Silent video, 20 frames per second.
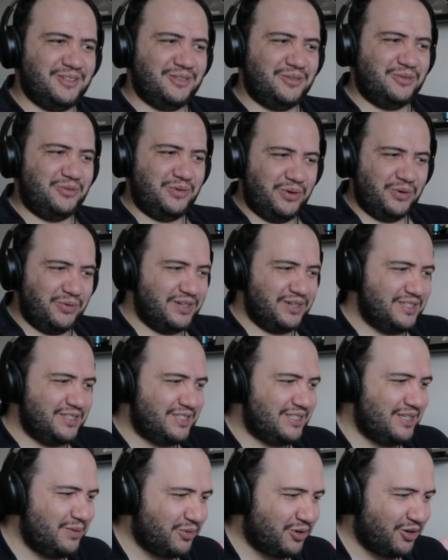We want to
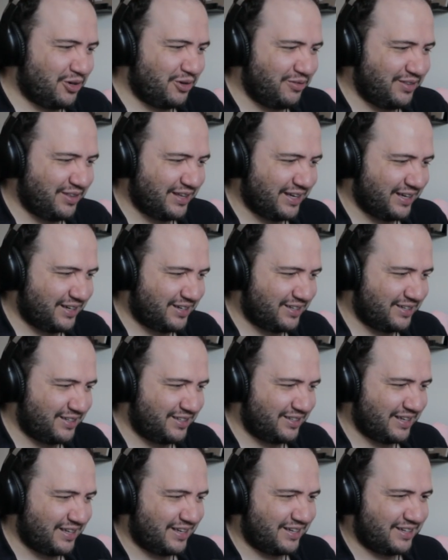see more of
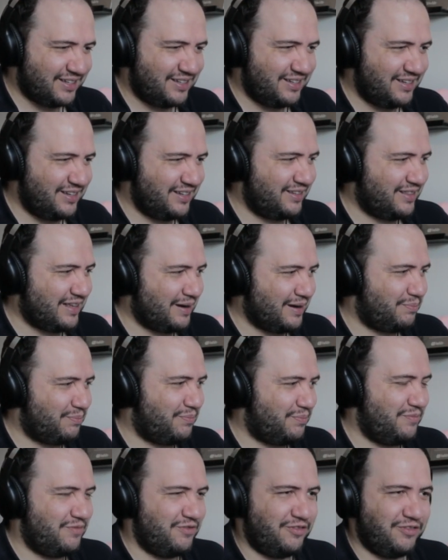that
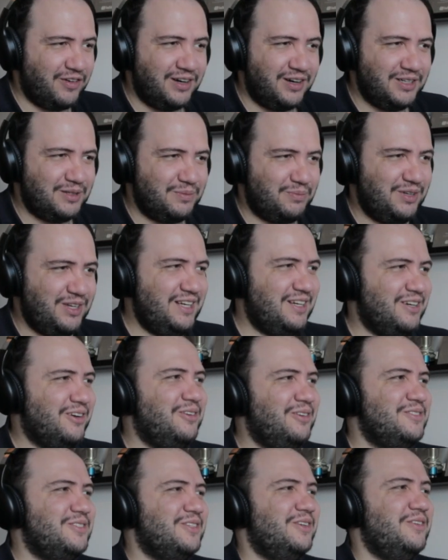funk beat
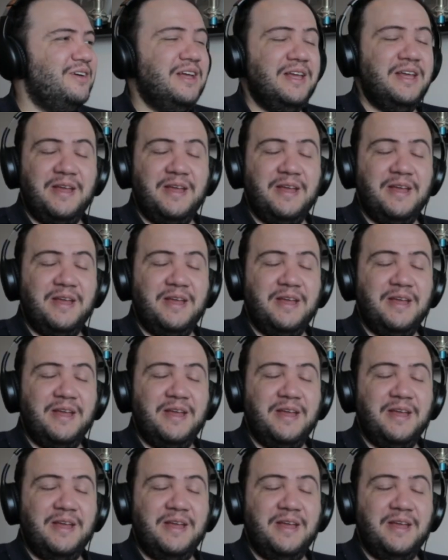also.